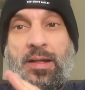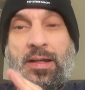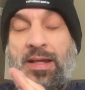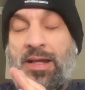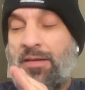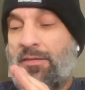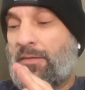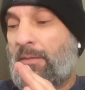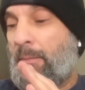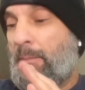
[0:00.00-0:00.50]

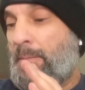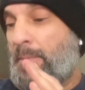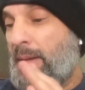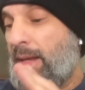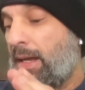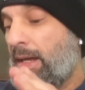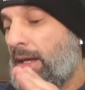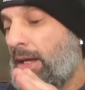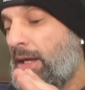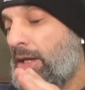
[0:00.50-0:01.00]
give a
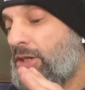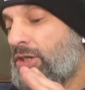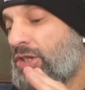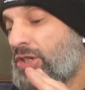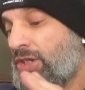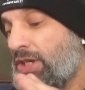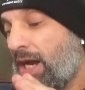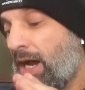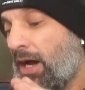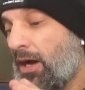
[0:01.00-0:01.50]
big
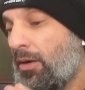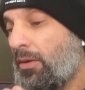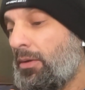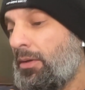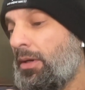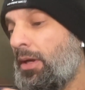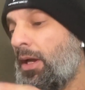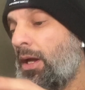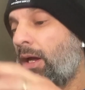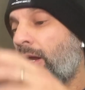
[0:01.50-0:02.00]

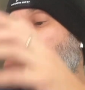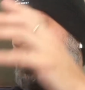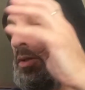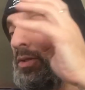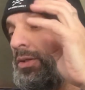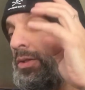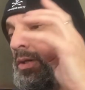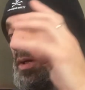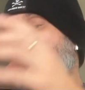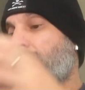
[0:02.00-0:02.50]
shout
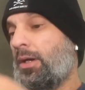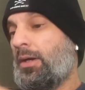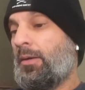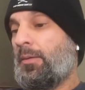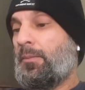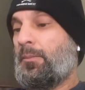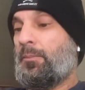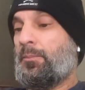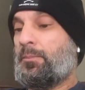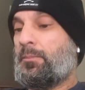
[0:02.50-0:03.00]

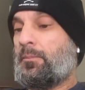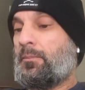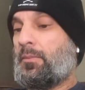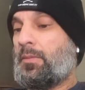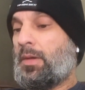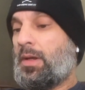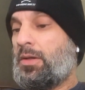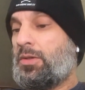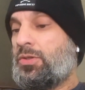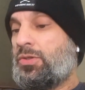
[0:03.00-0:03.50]

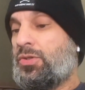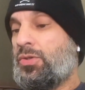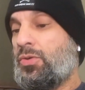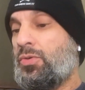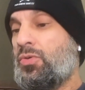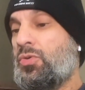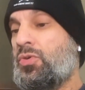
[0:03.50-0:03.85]
to